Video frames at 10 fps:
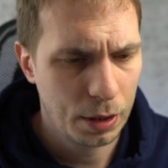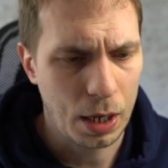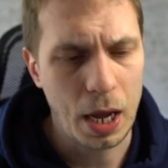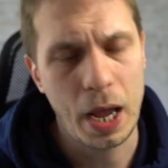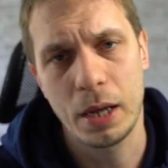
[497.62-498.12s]

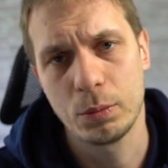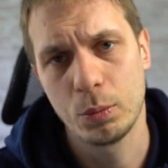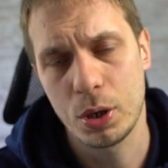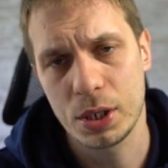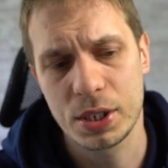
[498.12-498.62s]
I had
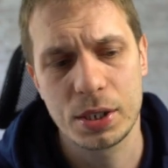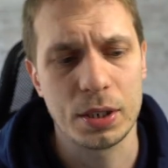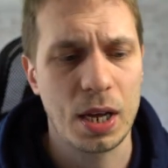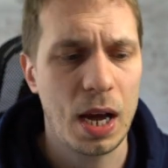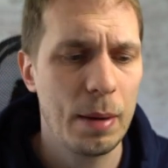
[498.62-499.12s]
once a
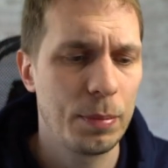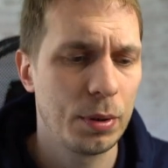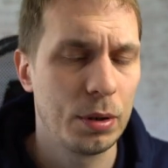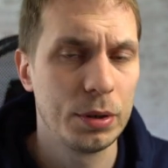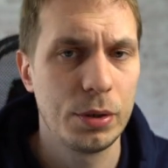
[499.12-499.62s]

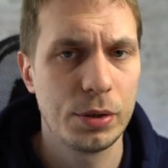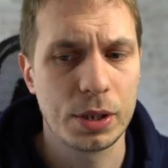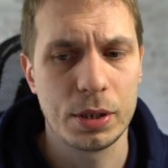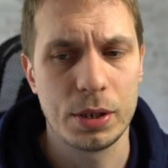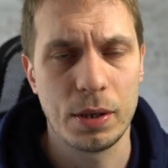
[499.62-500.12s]
typo
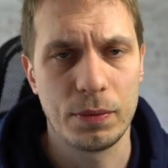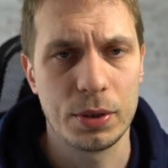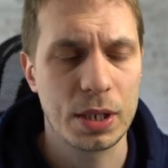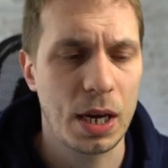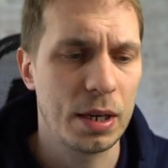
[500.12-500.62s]
using a
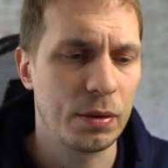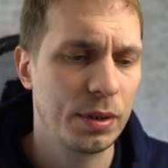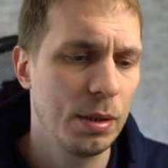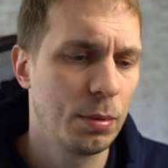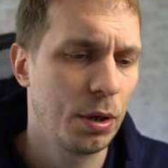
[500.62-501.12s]
different kind of
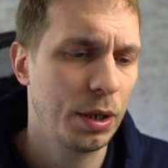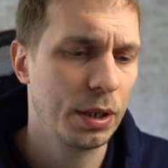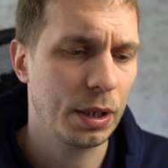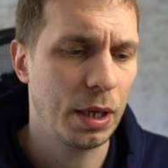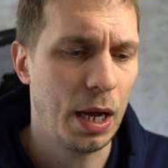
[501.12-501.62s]
keyboard,
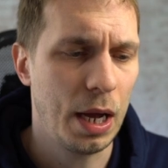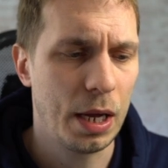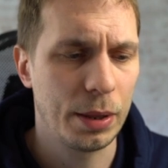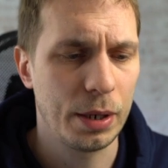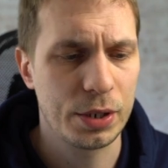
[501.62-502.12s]

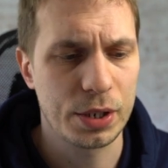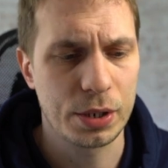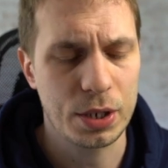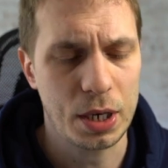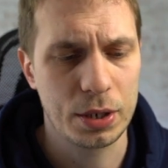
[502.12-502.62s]
and there's a
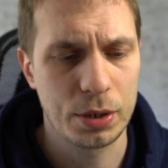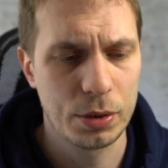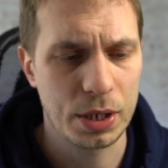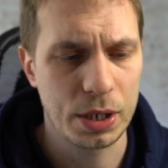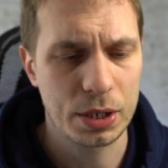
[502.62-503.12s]
second
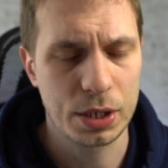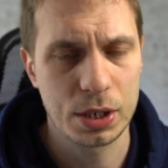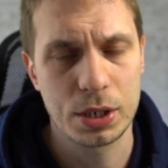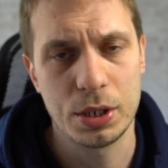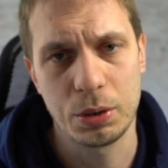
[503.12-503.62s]
user
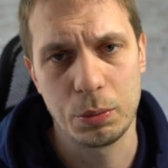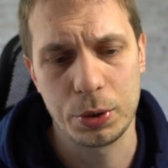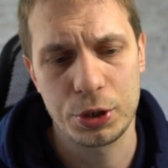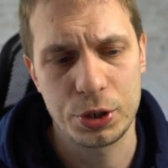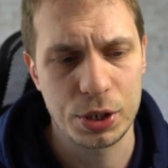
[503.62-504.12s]
existing
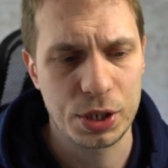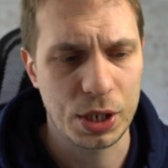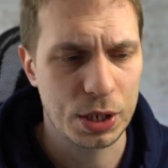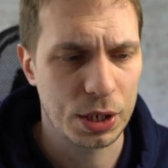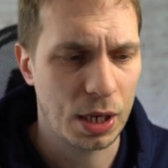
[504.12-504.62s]
which just
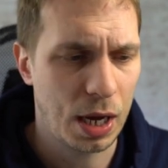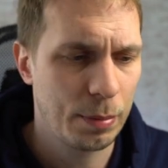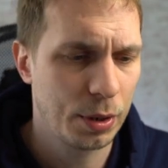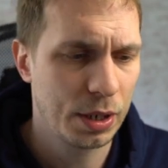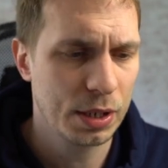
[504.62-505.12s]
has a
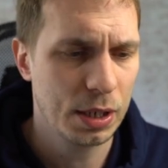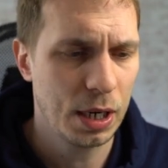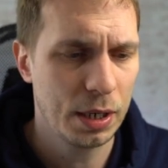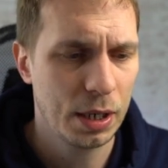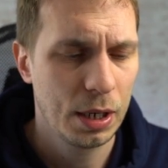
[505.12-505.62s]
typo
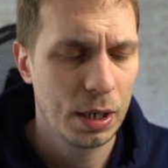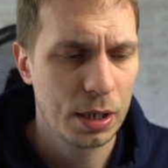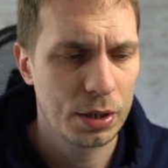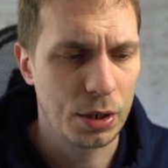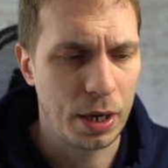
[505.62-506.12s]
inside.
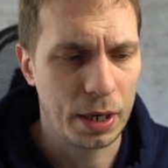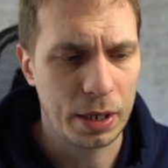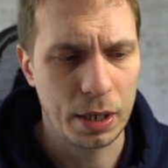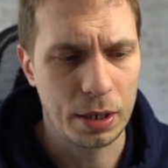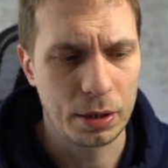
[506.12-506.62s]
So I
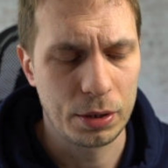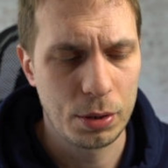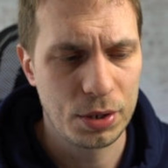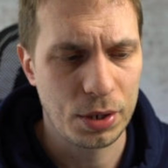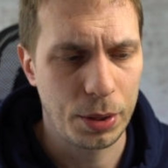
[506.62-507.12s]
can
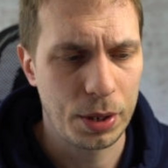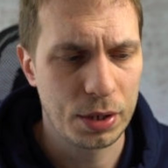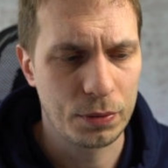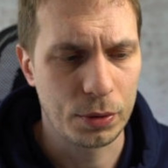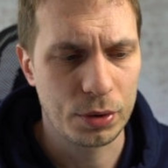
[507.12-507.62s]
use this
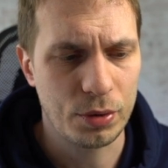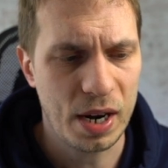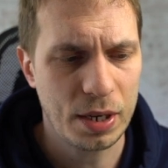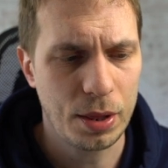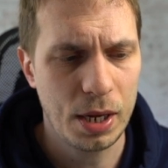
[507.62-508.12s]
for
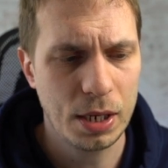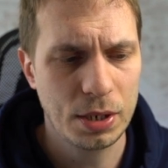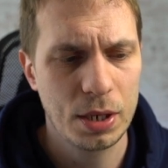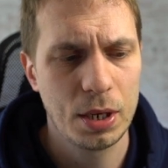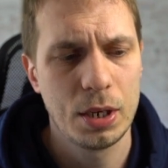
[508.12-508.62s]
trying
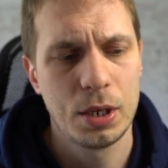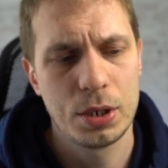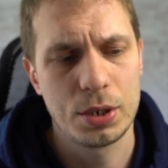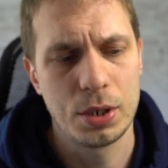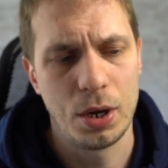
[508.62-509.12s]
things.
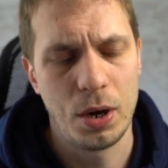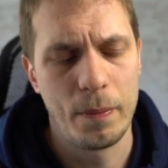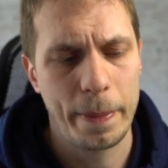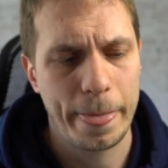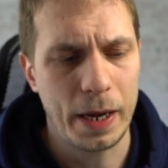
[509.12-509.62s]

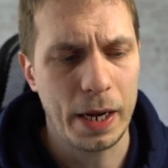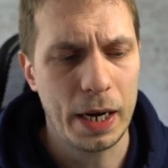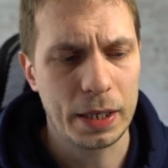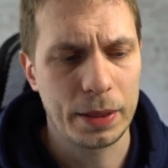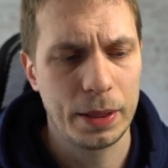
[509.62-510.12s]
So I
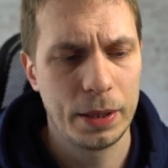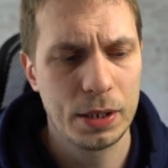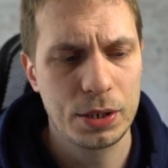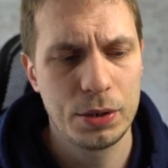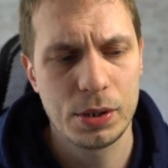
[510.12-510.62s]
added
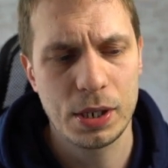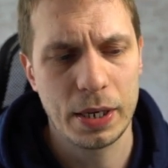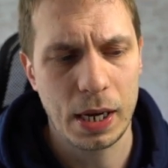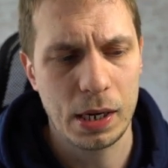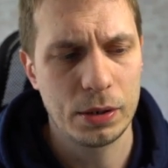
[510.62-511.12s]
this user
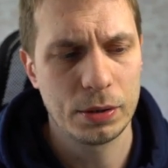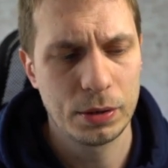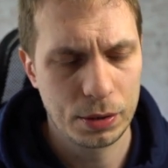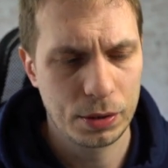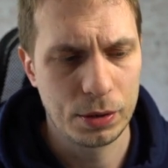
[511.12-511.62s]
now
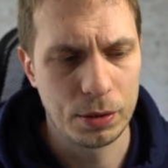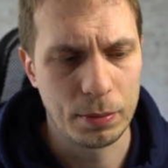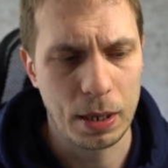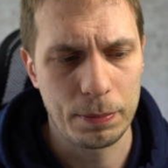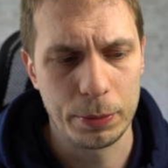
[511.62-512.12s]
to
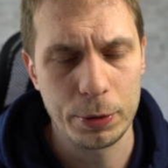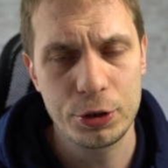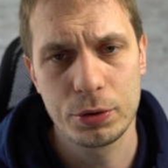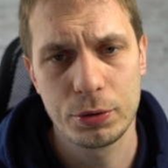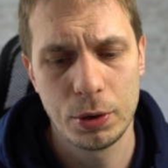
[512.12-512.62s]
my
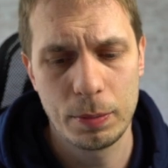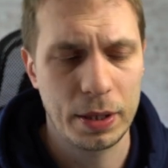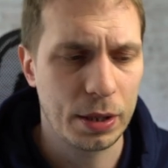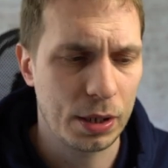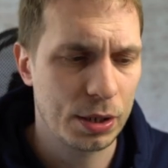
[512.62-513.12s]
permission group,
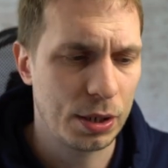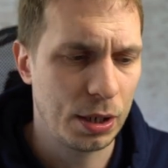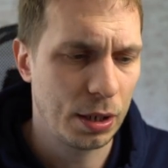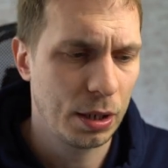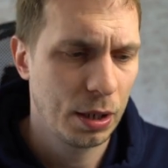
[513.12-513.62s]
and I
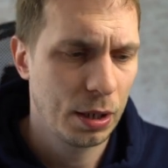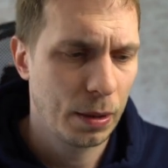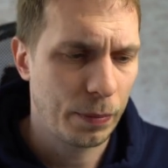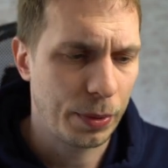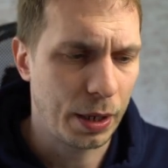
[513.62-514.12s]
see
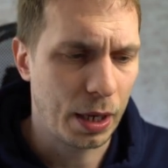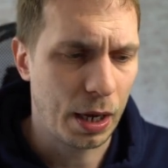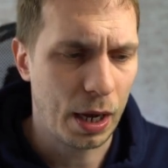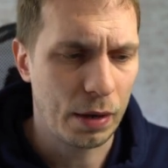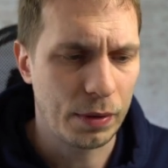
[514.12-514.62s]
that I
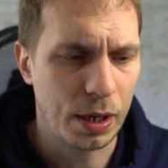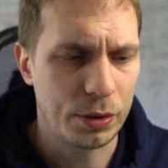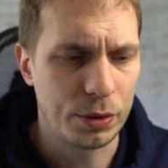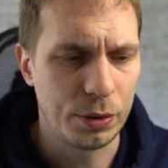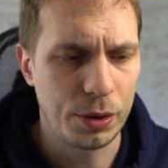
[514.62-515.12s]
have now
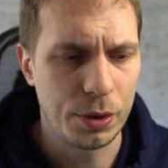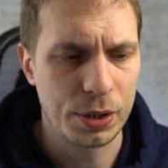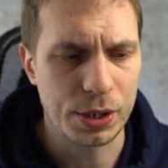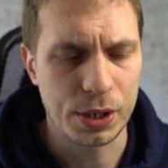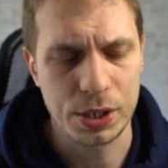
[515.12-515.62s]
2
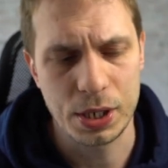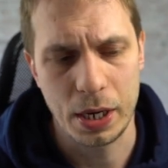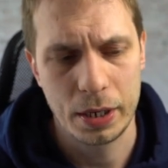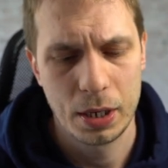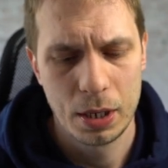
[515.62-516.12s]
users
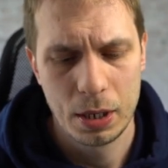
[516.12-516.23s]
inside.